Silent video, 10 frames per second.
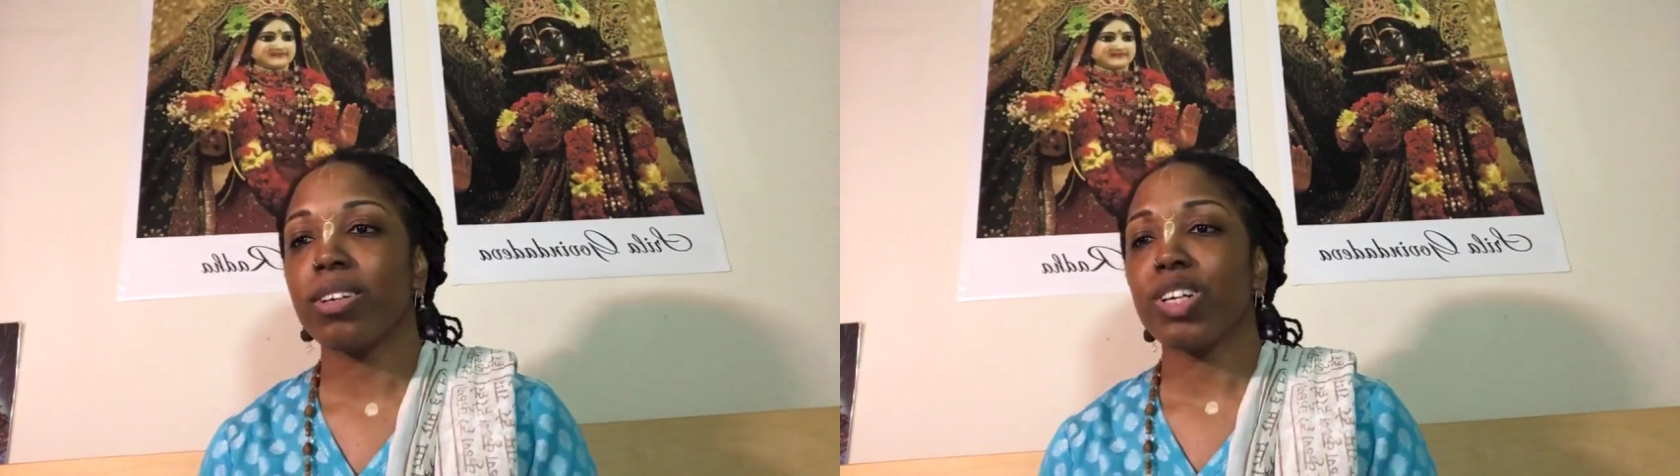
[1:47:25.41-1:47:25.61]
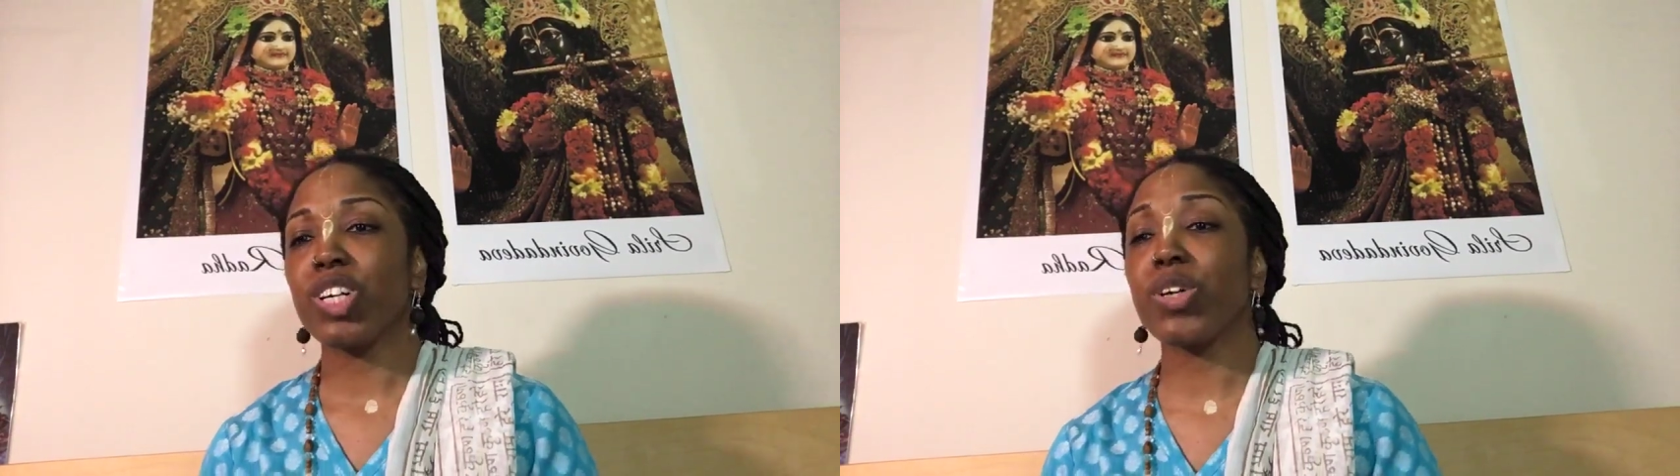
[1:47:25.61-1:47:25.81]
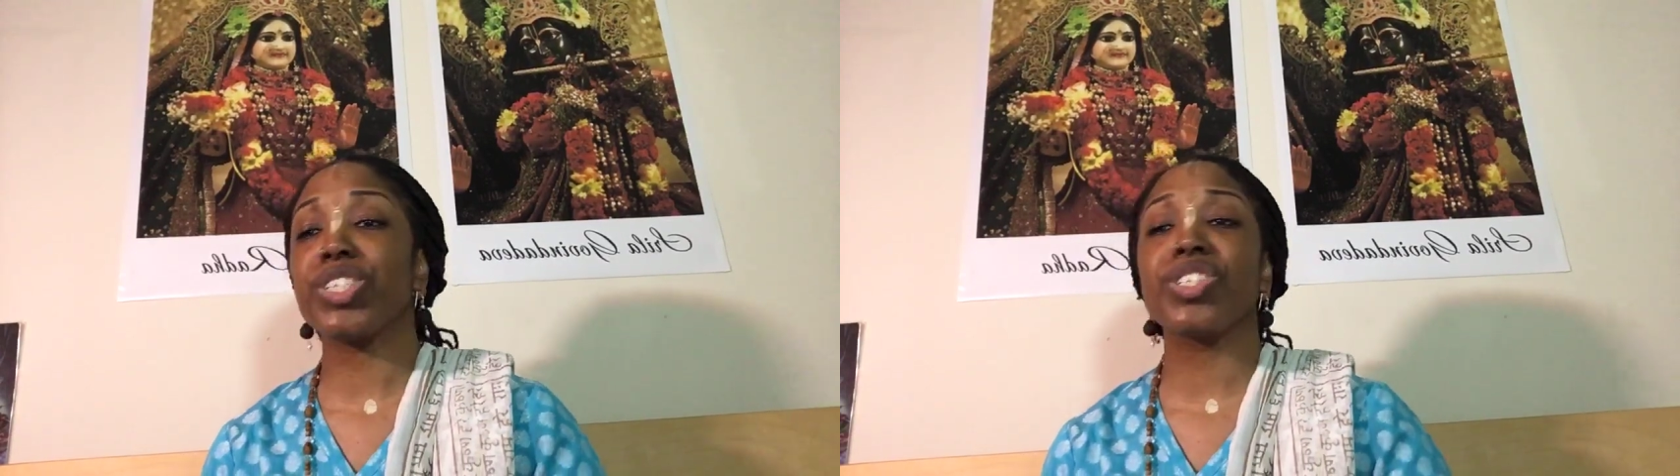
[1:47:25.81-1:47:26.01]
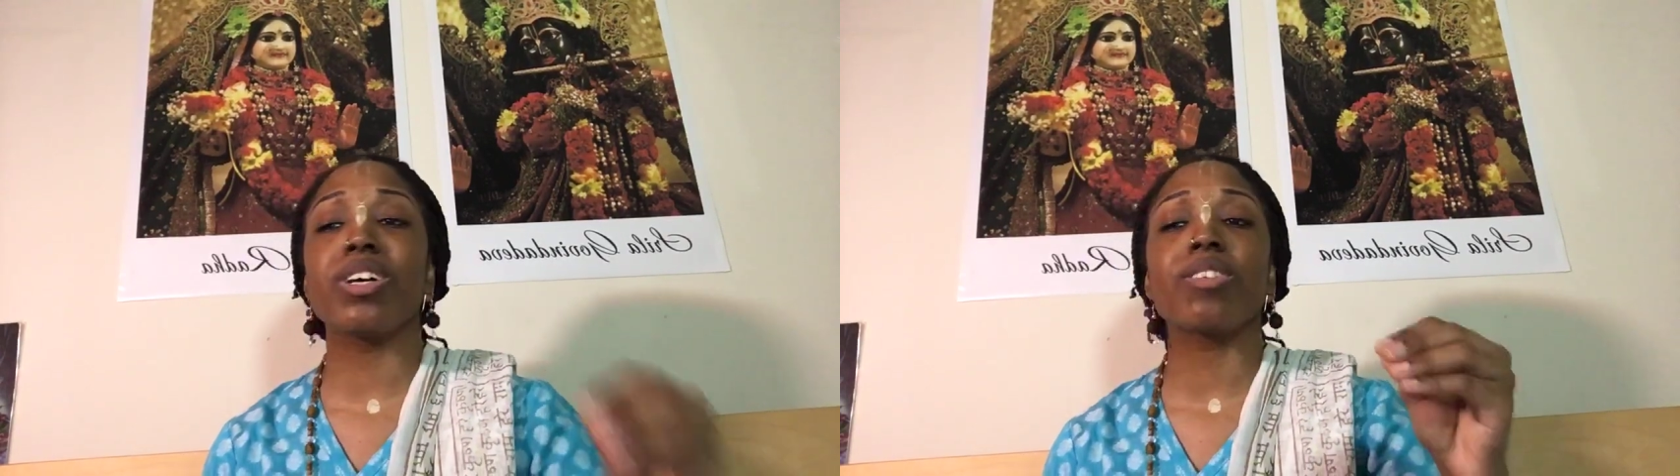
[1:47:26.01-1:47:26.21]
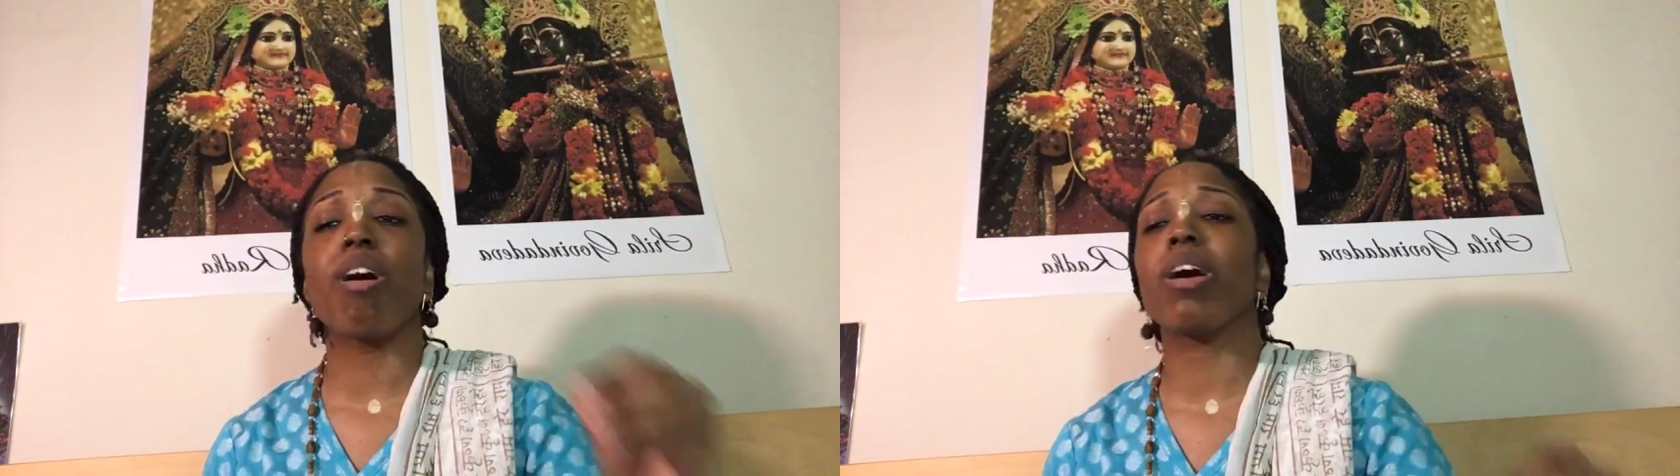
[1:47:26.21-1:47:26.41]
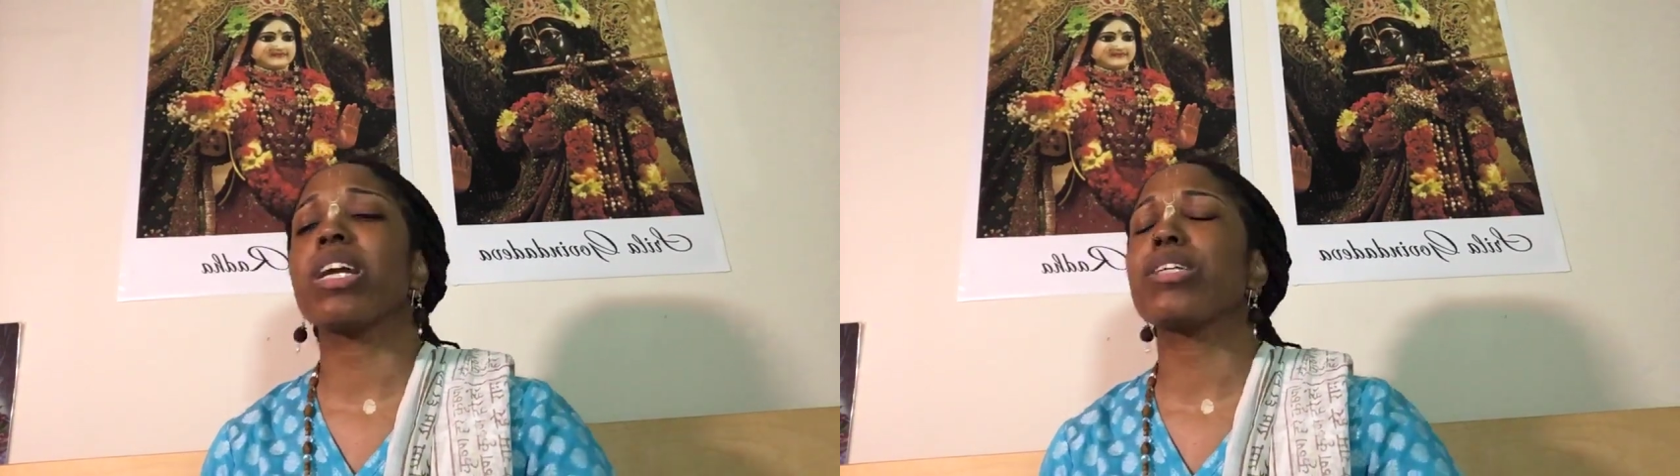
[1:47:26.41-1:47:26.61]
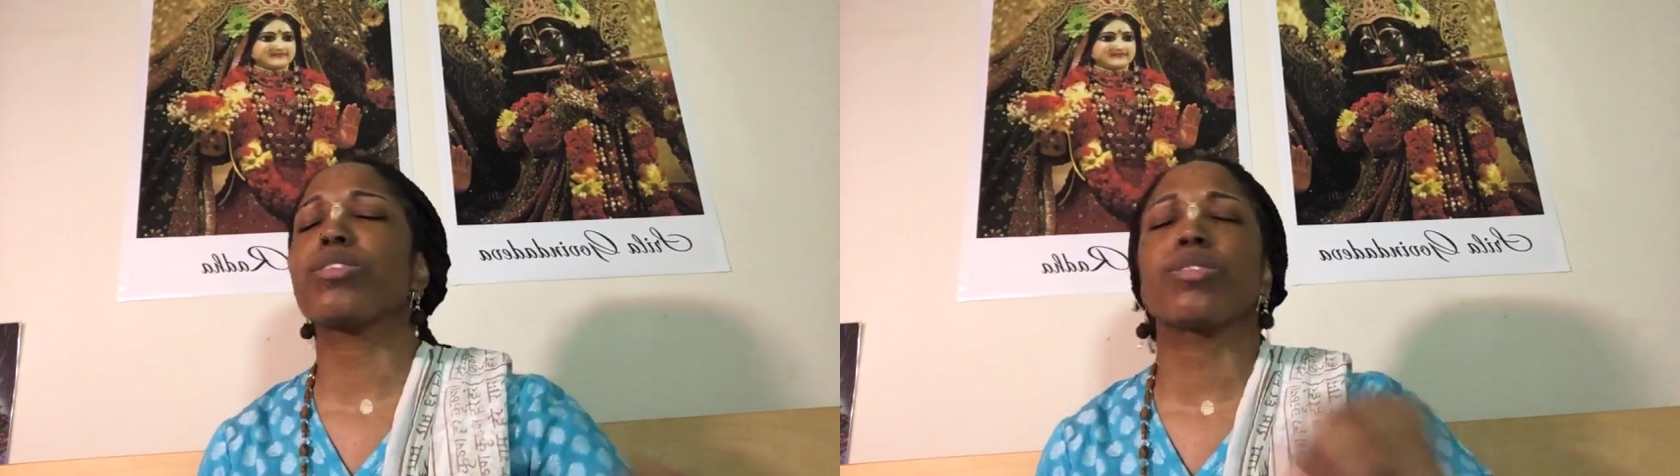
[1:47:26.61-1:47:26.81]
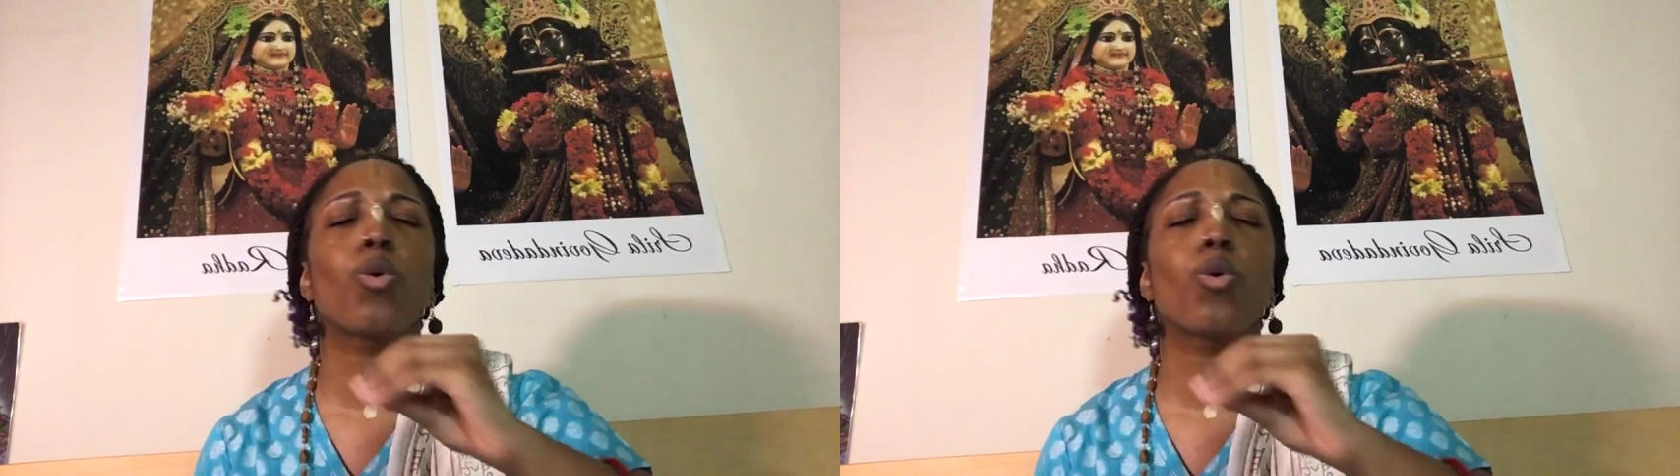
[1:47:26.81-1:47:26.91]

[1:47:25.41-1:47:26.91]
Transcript: Krishna's heart is so